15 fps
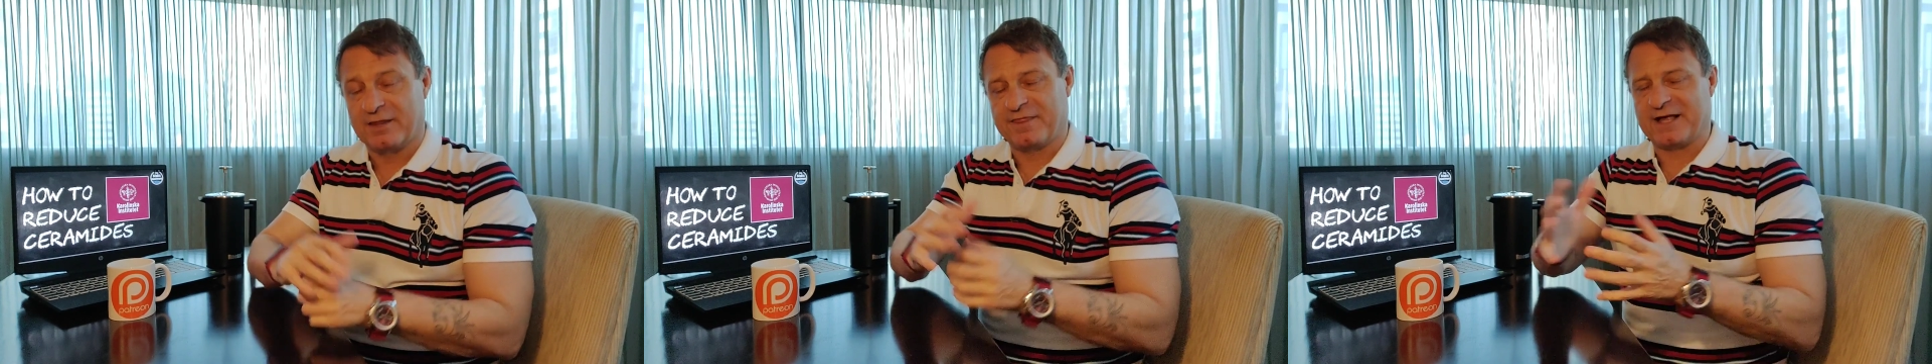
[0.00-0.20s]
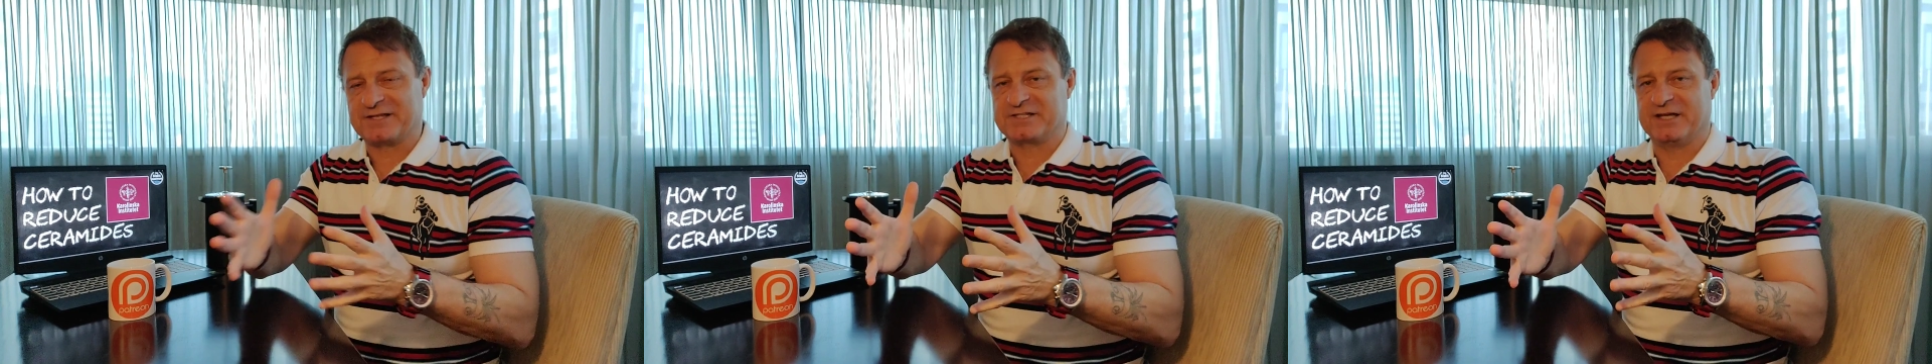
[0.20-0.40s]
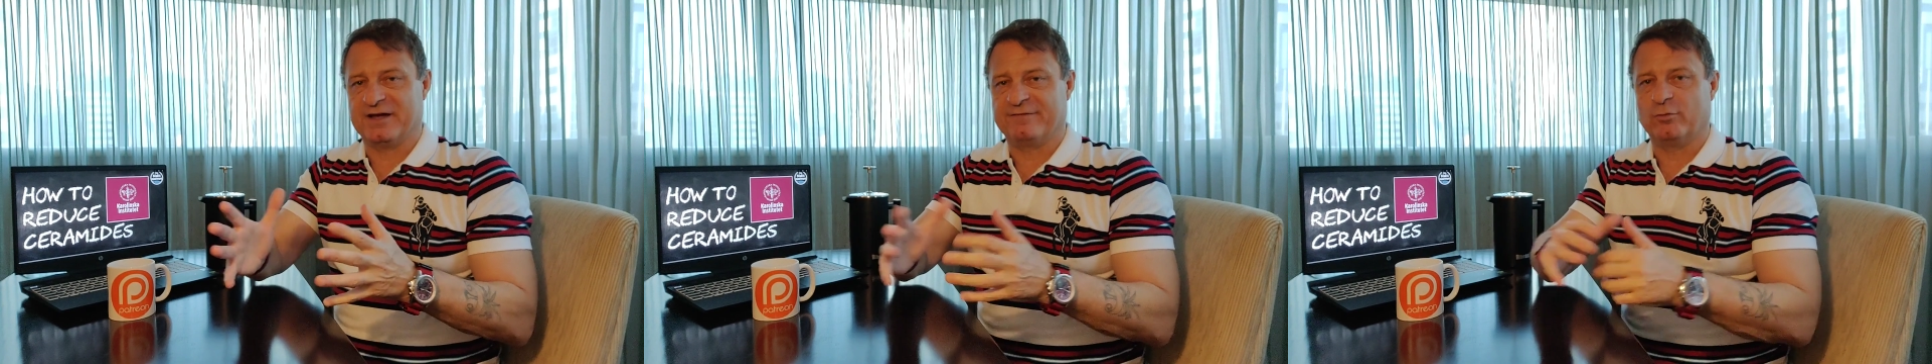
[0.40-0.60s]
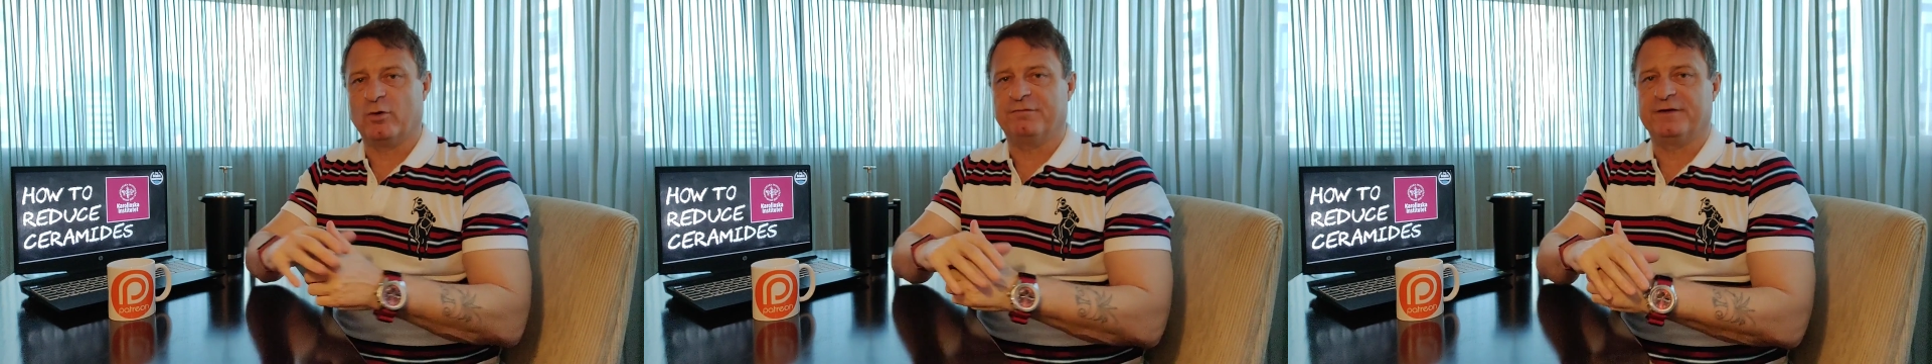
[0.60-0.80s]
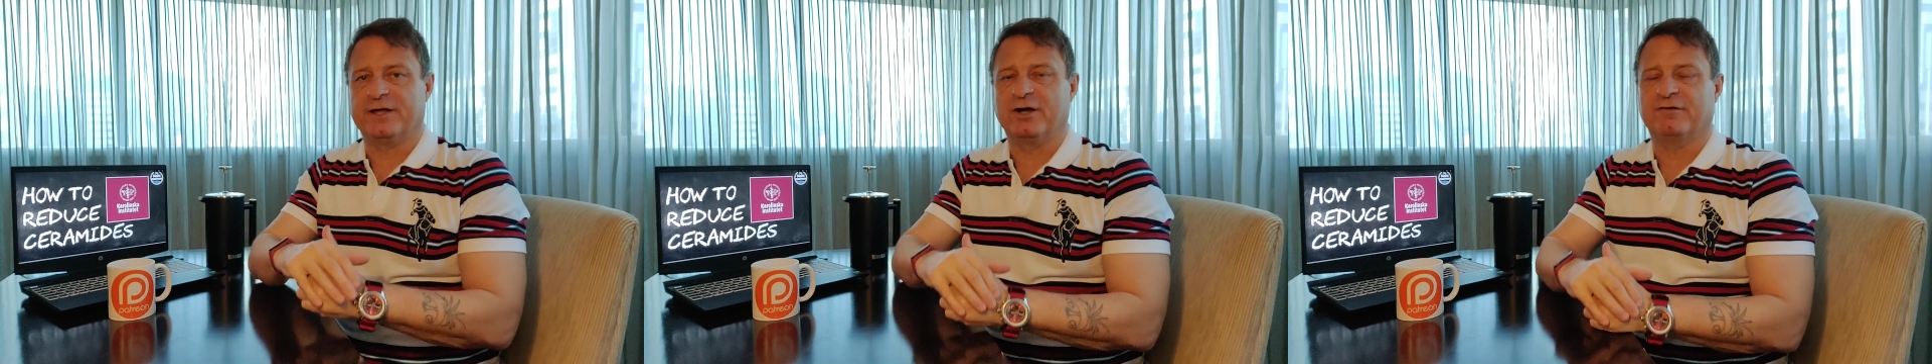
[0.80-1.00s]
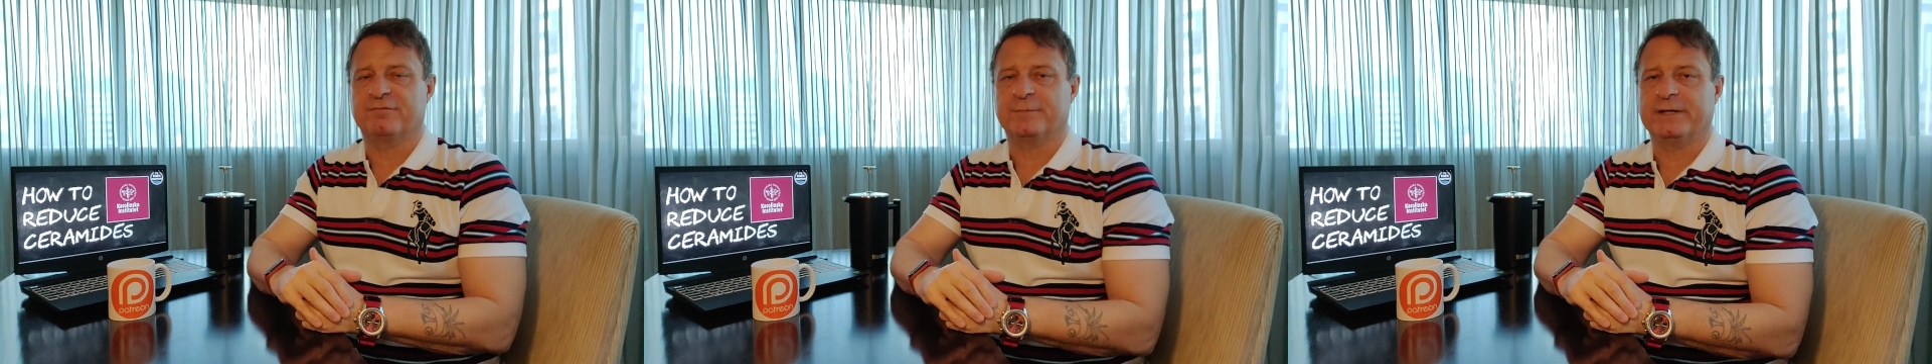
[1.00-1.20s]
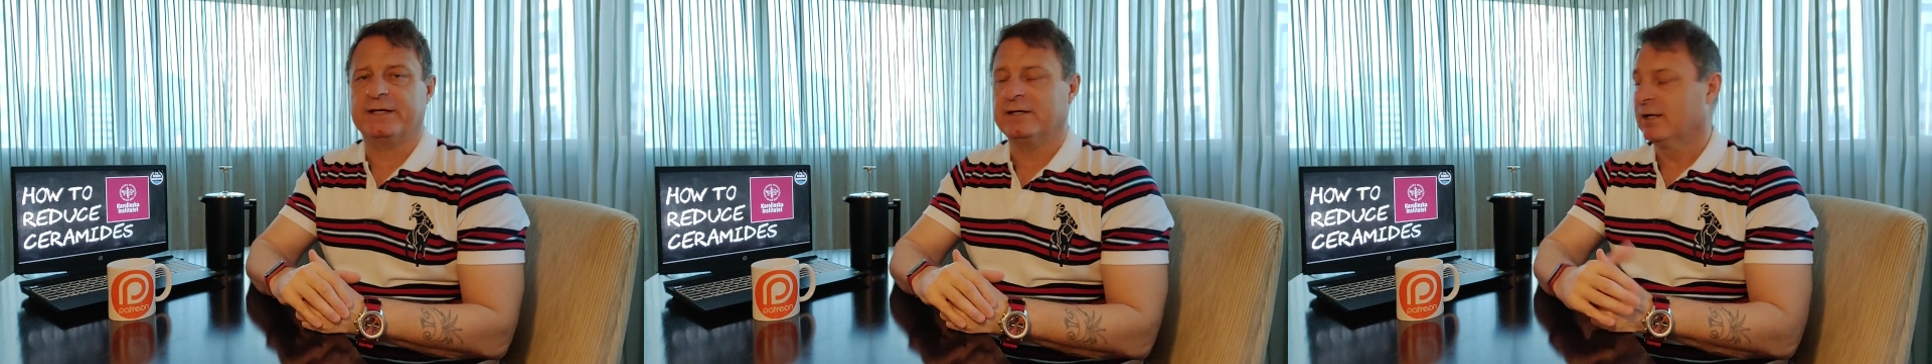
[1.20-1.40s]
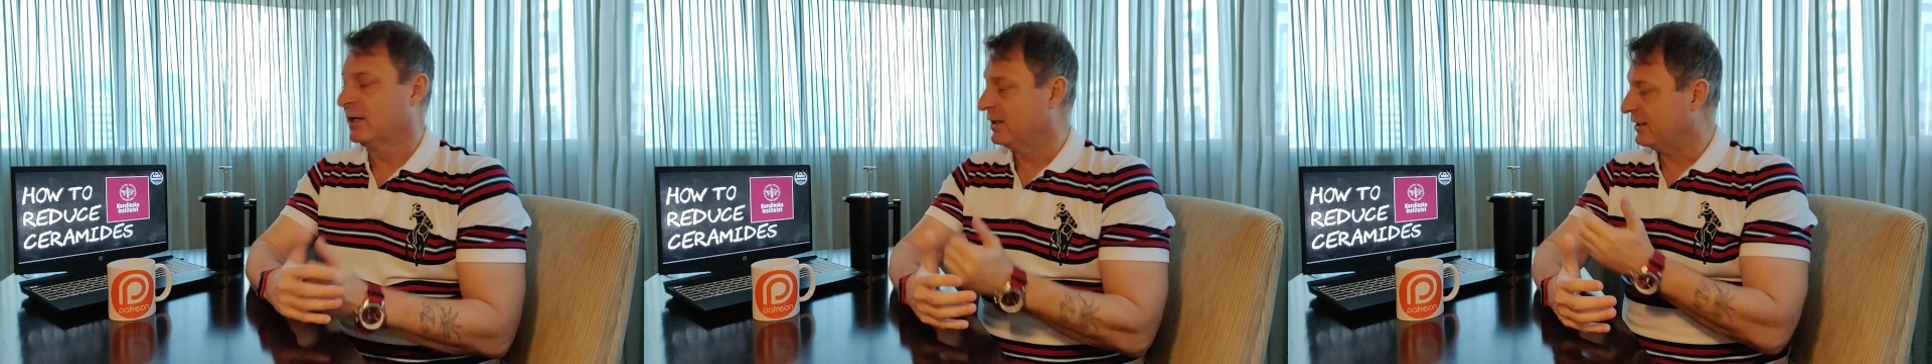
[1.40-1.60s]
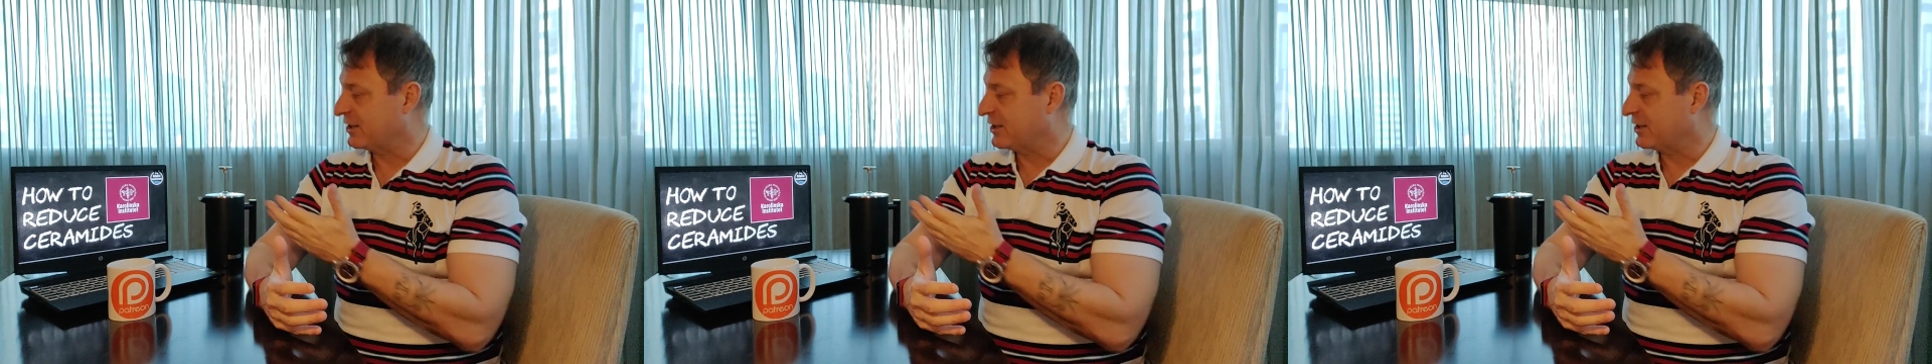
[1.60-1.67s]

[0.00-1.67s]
That's enough waffling off me.